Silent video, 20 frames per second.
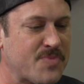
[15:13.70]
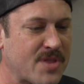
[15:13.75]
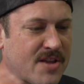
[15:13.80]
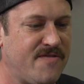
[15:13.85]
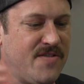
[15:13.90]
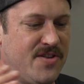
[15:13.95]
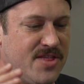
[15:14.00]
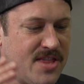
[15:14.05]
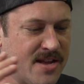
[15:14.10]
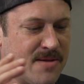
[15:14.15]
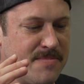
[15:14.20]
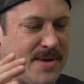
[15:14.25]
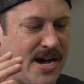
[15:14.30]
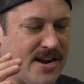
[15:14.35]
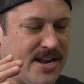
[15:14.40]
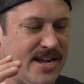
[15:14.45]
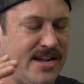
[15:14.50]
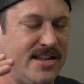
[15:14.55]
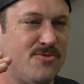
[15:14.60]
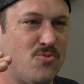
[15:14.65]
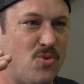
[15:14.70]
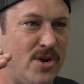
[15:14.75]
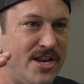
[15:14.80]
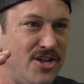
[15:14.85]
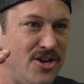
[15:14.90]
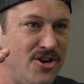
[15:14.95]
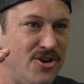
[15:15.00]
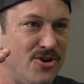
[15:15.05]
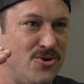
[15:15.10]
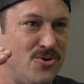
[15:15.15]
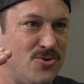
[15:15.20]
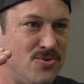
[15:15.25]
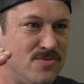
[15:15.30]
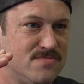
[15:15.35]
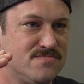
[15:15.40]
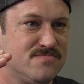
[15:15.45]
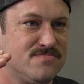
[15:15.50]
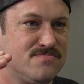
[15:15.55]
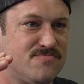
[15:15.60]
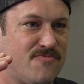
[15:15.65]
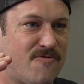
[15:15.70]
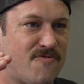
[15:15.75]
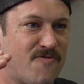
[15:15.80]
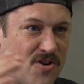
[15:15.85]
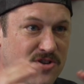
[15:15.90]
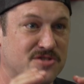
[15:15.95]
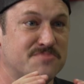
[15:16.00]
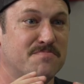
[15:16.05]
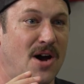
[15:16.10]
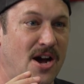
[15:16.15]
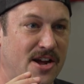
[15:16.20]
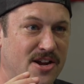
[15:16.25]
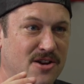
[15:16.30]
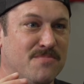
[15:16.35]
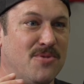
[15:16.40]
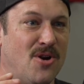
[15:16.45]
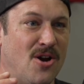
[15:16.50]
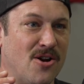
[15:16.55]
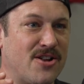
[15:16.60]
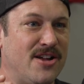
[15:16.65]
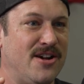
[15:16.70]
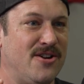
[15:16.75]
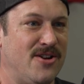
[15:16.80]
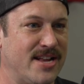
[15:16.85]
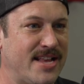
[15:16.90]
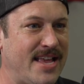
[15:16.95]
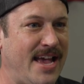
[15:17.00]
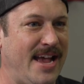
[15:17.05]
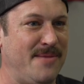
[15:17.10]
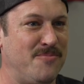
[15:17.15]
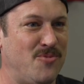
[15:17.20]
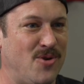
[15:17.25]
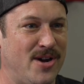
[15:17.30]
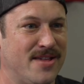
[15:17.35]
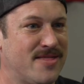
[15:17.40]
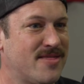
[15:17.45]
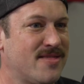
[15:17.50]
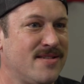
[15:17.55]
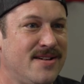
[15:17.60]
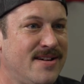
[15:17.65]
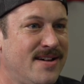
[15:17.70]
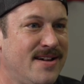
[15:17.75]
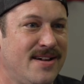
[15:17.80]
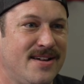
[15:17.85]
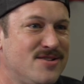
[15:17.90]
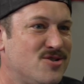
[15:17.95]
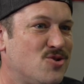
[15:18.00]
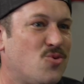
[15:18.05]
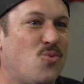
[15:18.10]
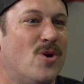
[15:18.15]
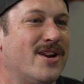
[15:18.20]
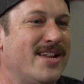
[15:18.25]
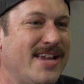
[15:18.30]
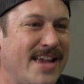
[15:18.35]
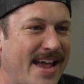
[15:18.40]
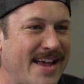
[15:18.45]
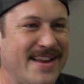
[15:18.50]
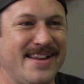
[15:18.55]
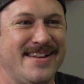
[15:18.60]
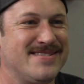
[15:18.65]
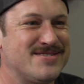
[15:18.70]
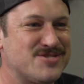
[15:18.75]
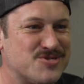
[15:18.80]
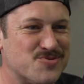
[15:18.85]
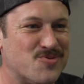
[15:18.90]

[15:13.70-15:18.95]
if you think about it, when you first bought your Bronco, it came with 28-inch